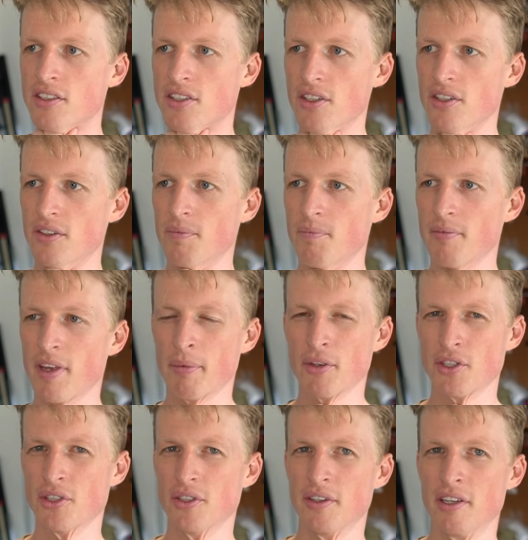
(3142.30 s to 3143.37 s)
So I'm
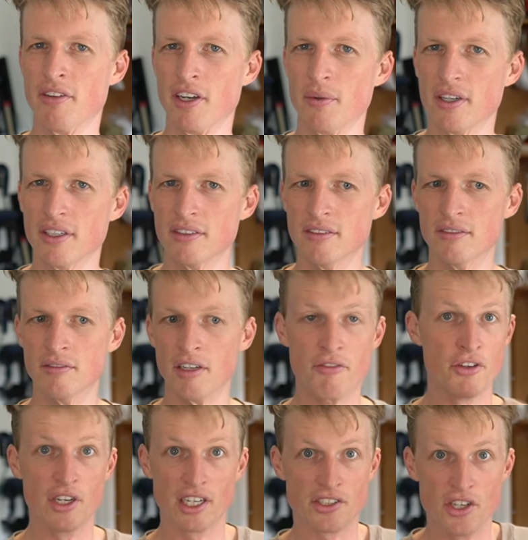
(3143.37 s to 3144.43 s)
not sure.
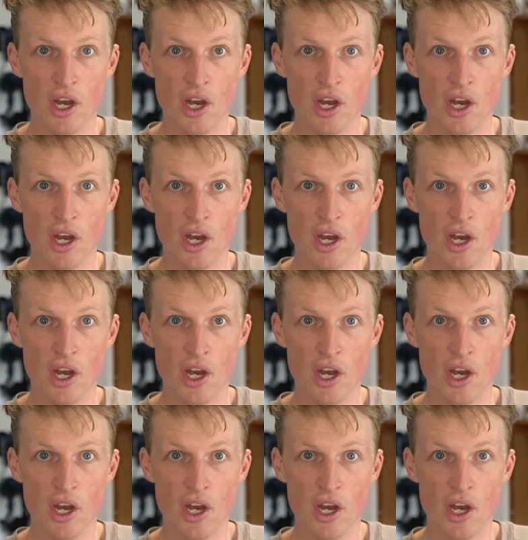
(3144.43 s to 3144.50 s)
If you guys